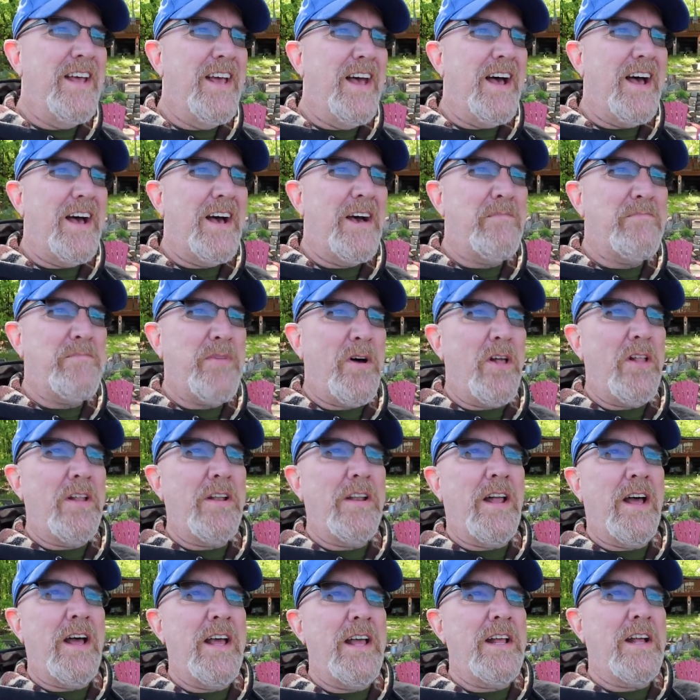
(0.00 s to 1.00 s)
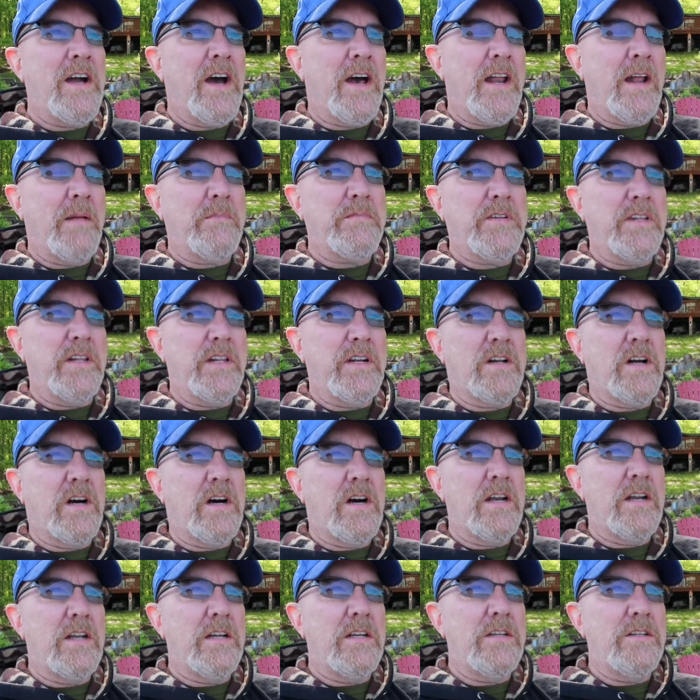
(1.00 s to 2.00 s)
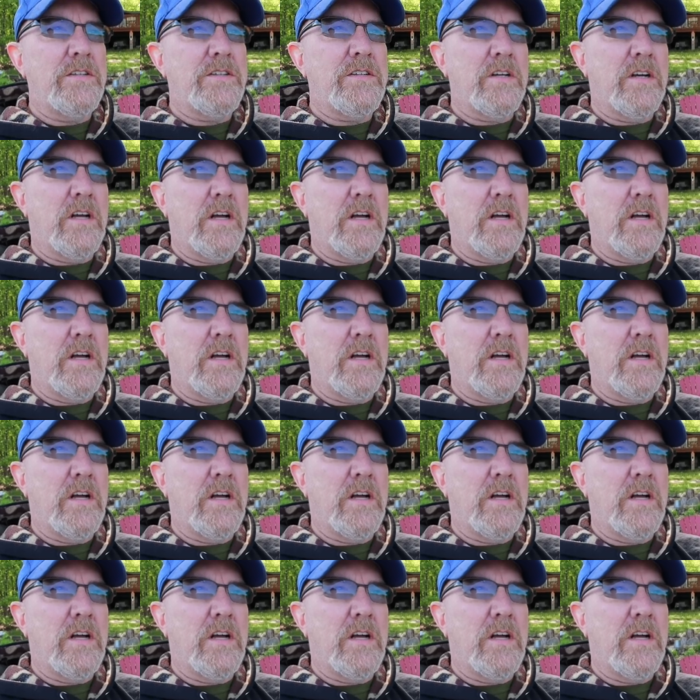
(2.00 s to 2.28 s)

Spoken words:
Paul and I got up to the cottage